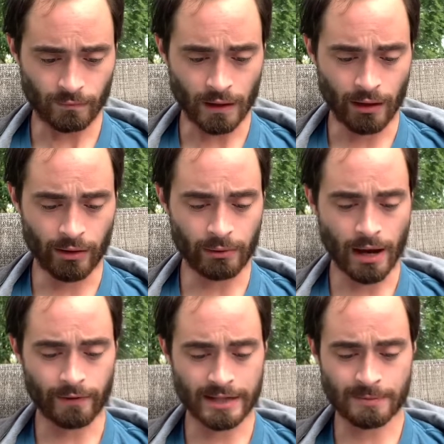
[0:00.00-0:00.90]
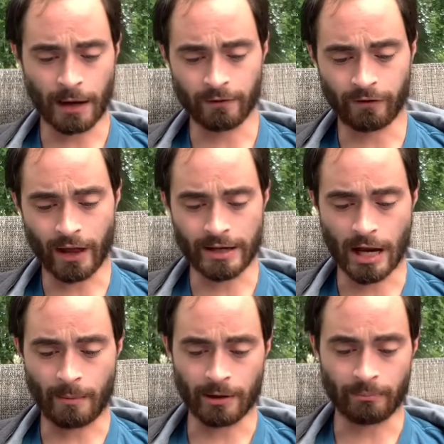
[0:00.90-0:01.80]
And then we have the smitten flat
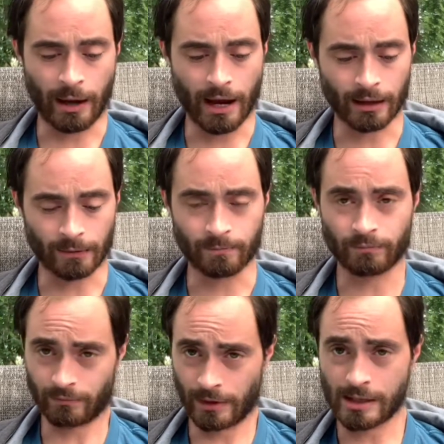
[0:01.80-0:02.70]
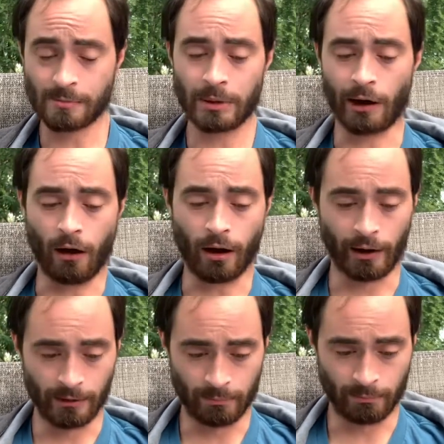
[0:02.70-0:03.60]
down by the back. That's a bit
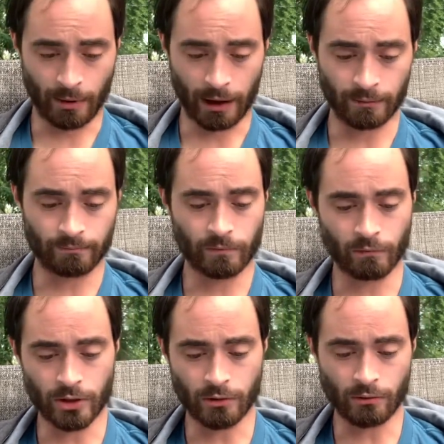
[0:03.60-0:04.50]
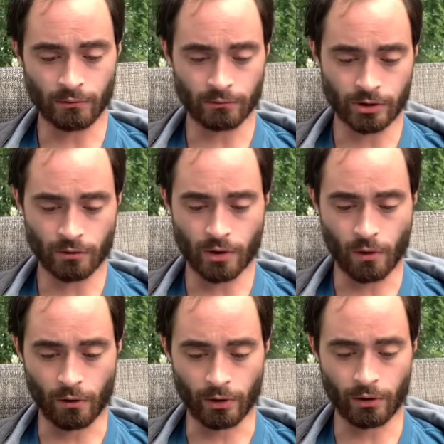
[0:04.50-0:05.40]
odd, but when you do a
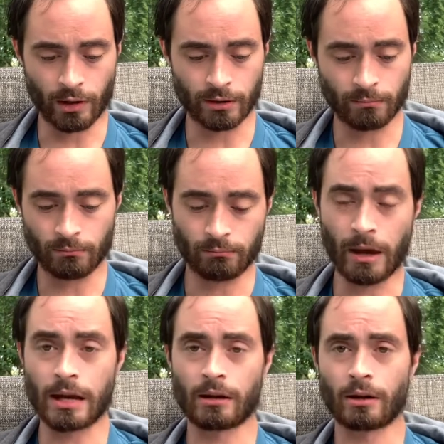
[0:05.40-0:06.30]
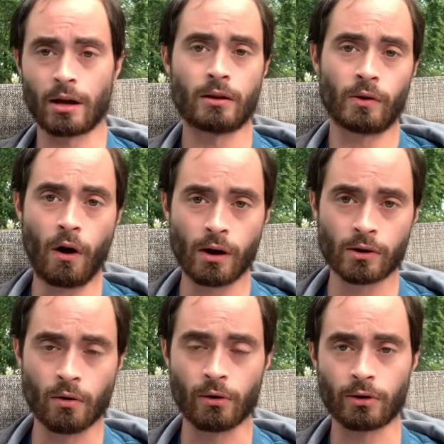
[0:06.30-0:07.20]
quarter and you make it a long
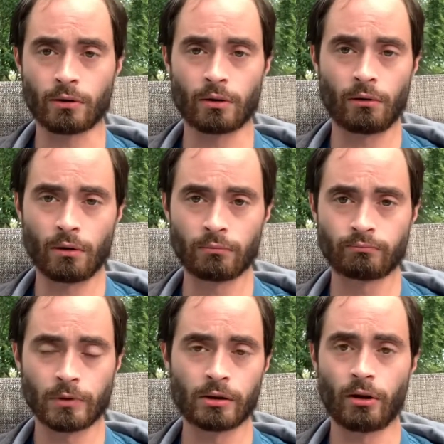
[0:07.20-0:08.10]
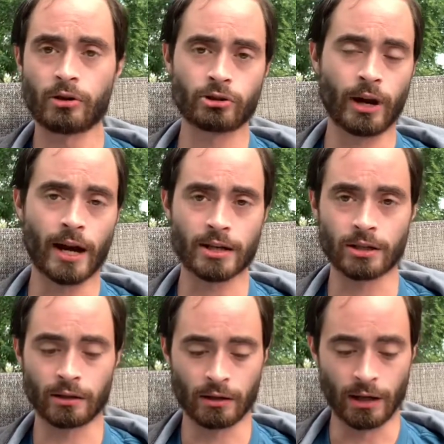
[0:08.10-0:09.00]
quarter or a larger
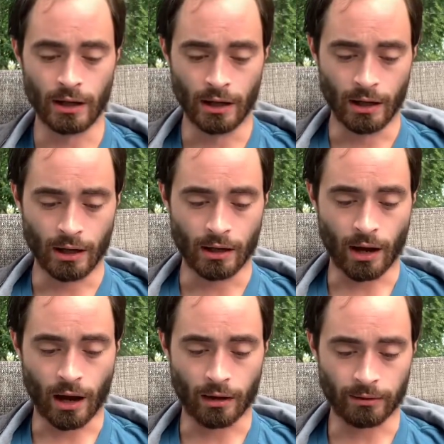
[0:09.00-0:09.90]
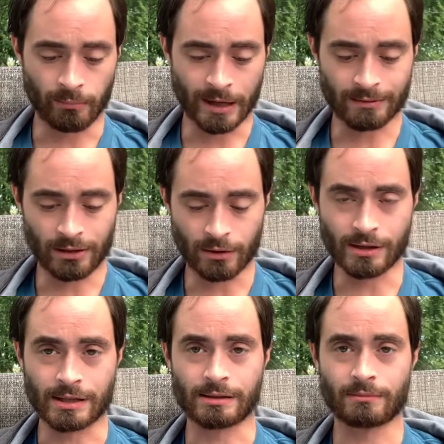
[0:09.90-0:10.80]
action, the best way to do
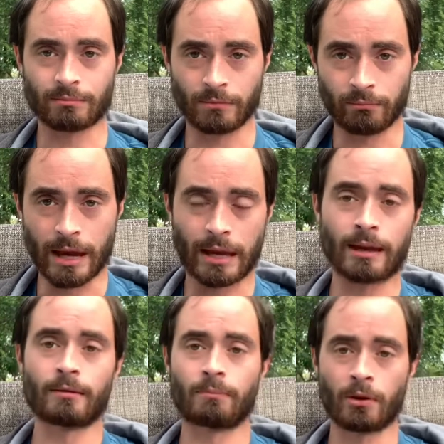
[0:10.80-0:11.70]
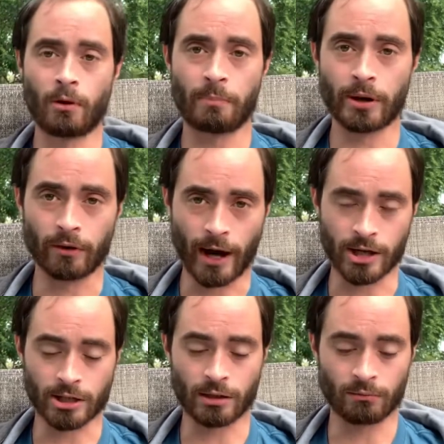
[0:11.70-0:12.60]
is making it a bigger
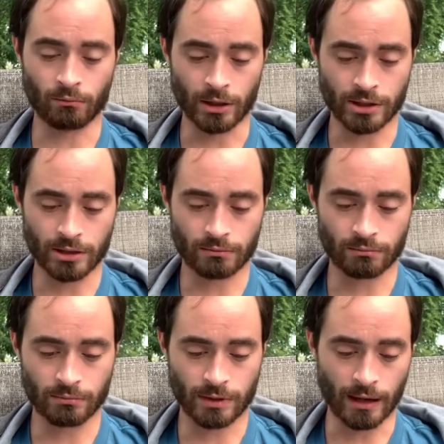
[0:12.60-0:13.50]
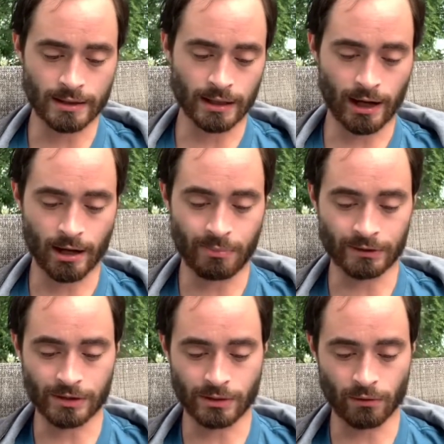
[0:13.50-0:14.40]
action, which tends to kind of bring
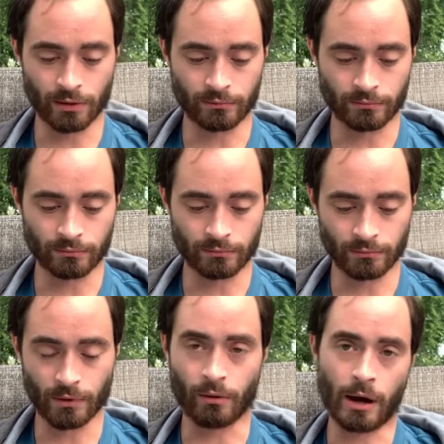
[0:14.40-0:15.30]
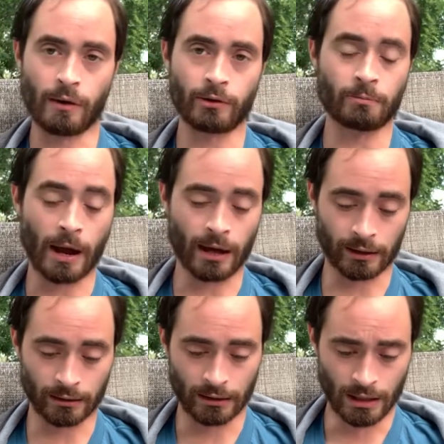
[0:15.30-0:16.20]
the sword around your
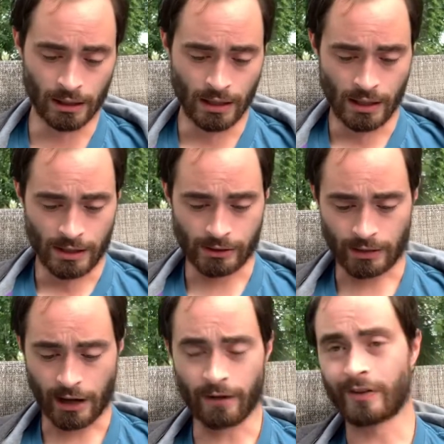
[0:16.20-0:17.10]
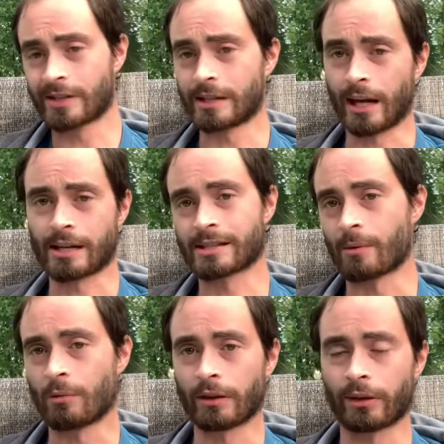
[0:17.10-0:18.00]
back. So it kind of fits the text
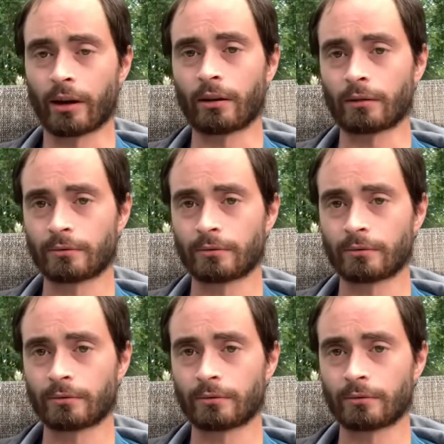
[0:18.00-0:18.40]
somewhat there.